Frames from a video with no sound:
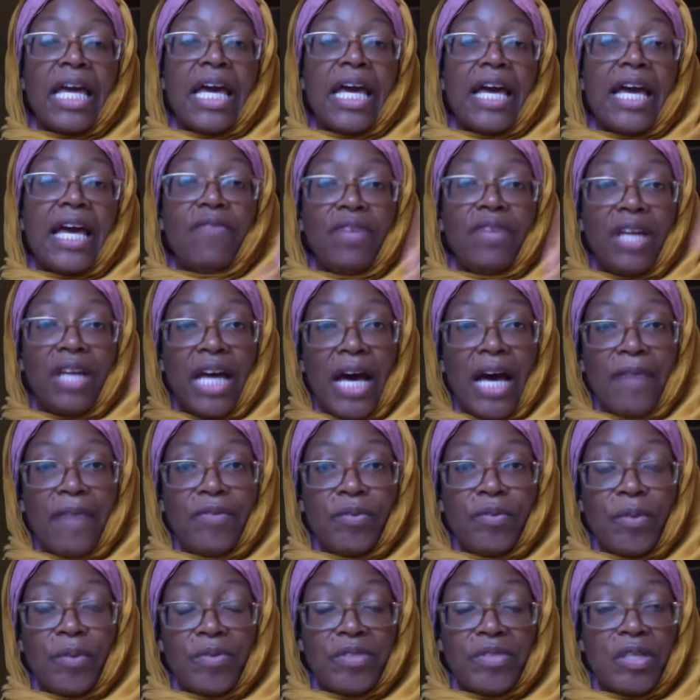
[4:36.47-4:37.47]
And then
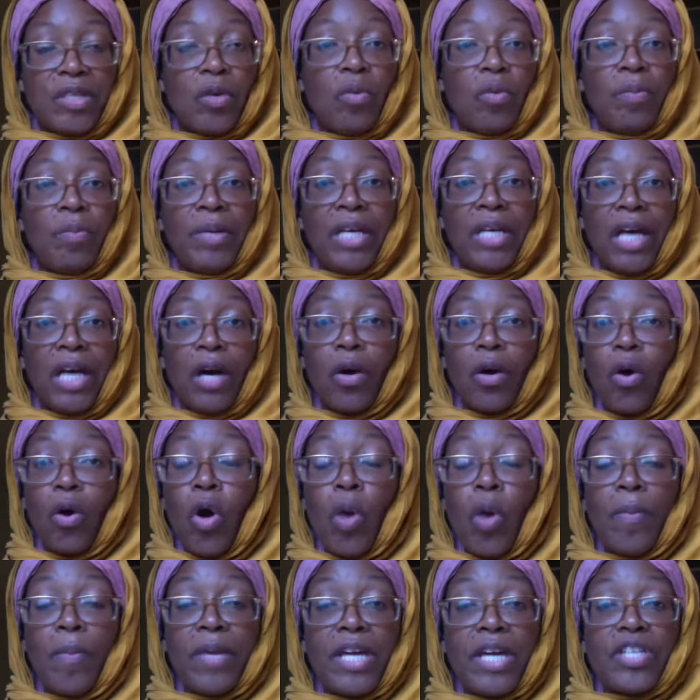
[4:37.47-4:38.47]
afterwards, there will be a
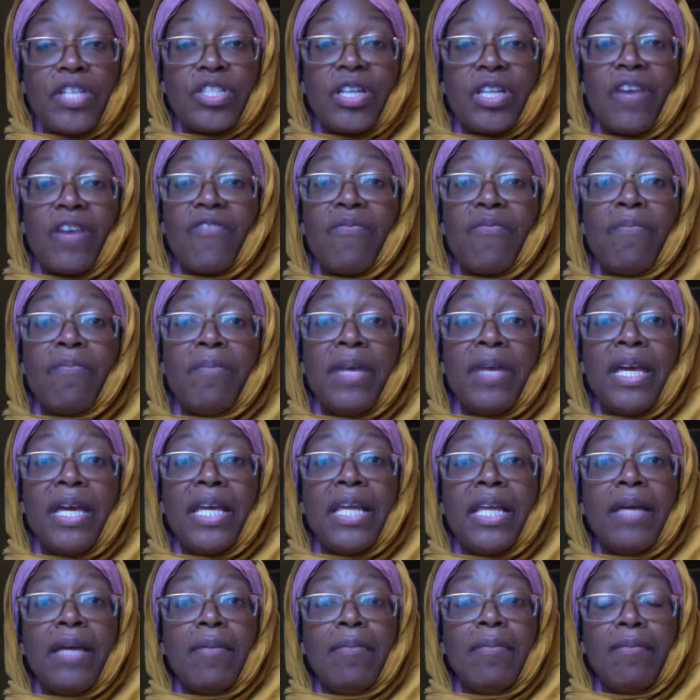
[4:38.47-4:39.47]
culmination of
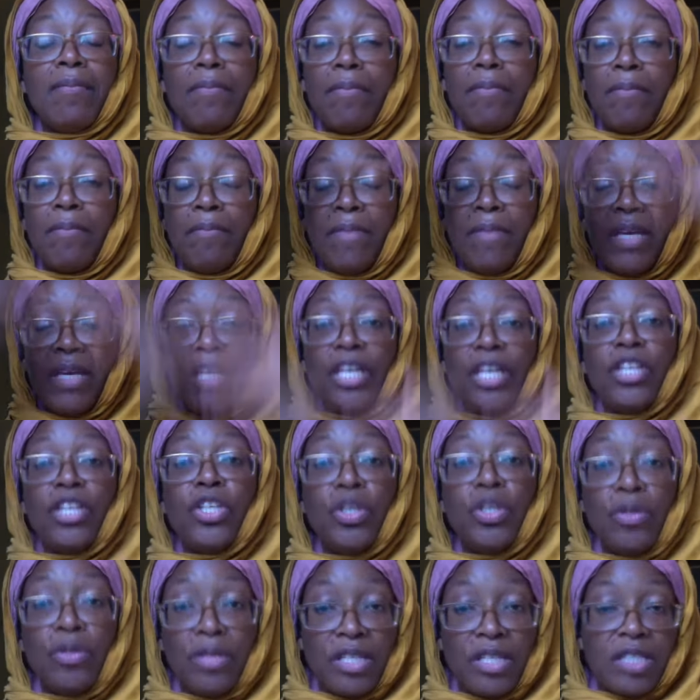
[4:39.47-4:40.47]
many, many
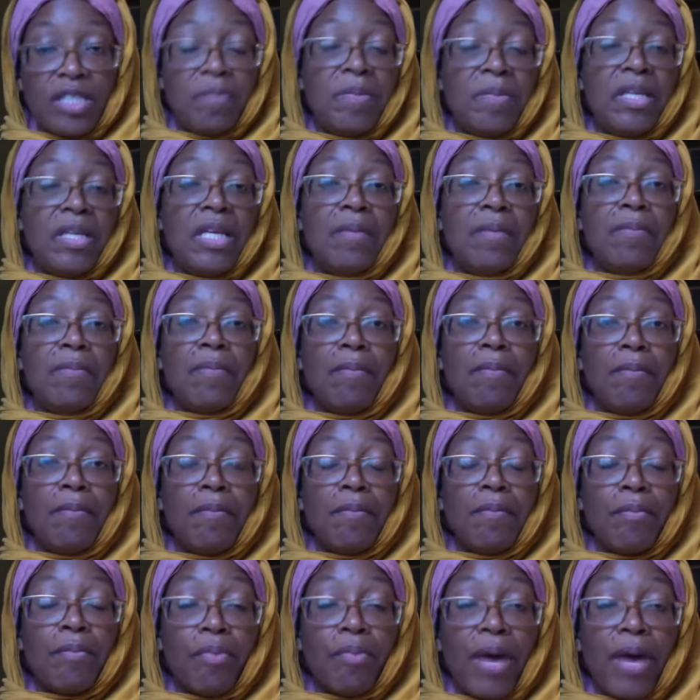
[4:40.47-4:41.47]
unions, many
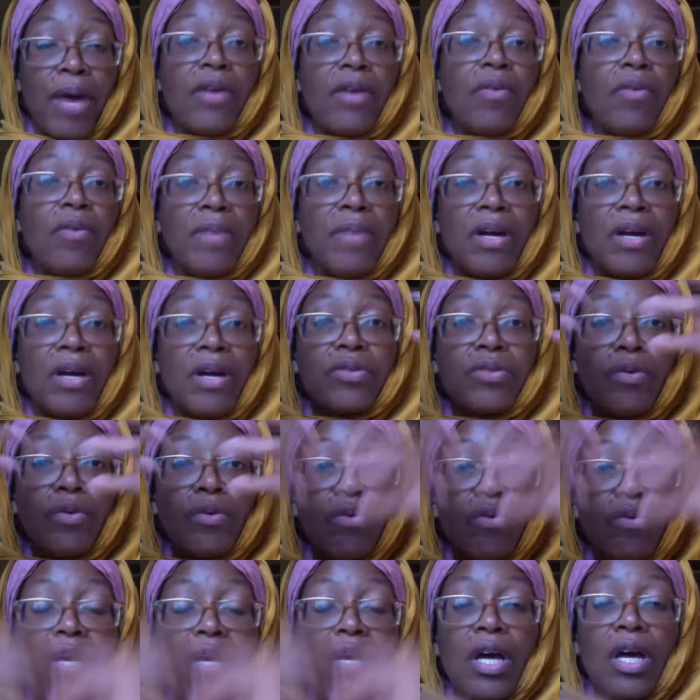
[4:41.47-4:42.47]
bridal
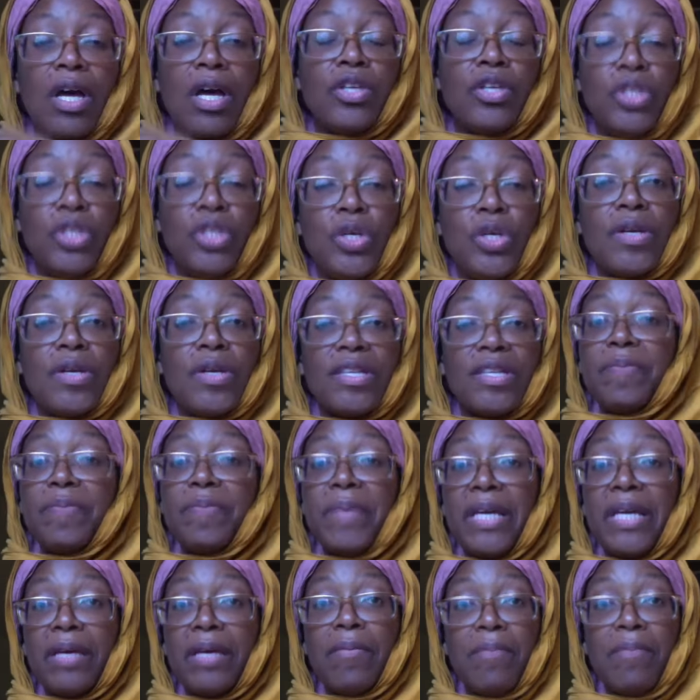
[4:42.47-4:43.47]
marital unions
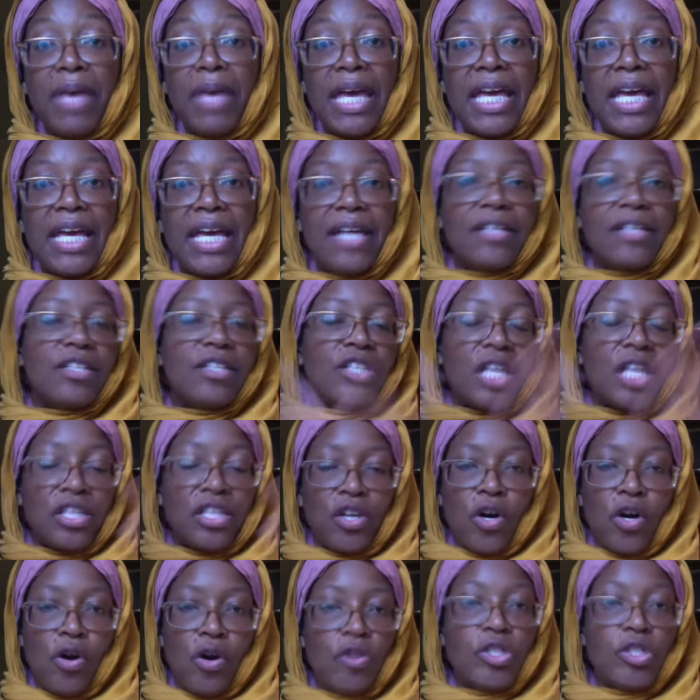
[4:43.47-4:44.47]
being made that
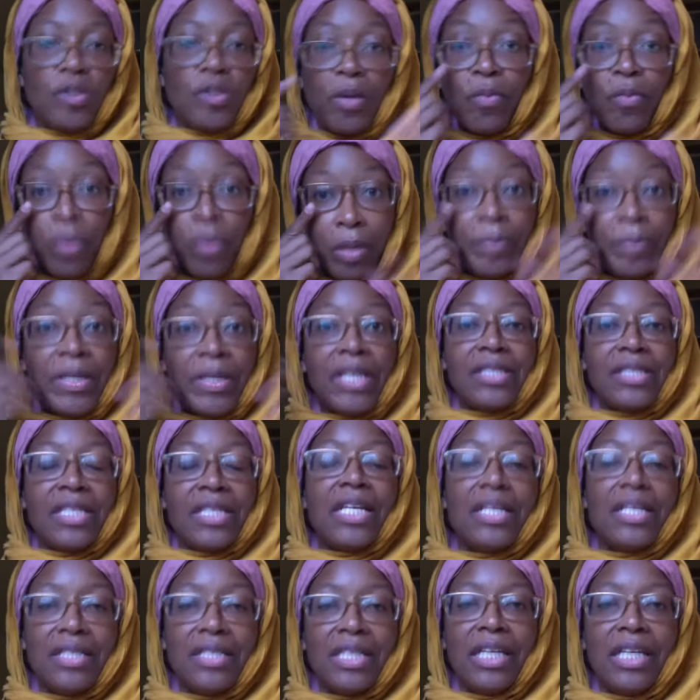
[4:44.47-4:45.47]
Yehoshua will be
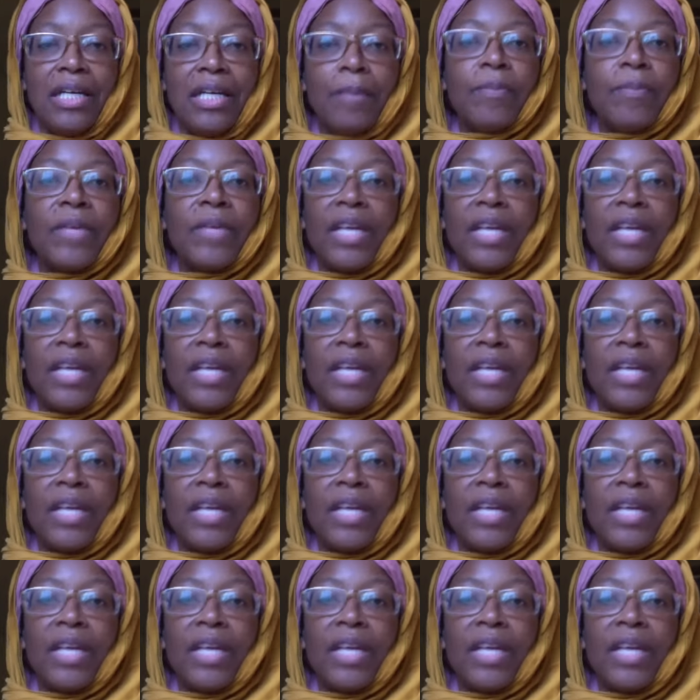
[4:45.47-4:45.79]
attending.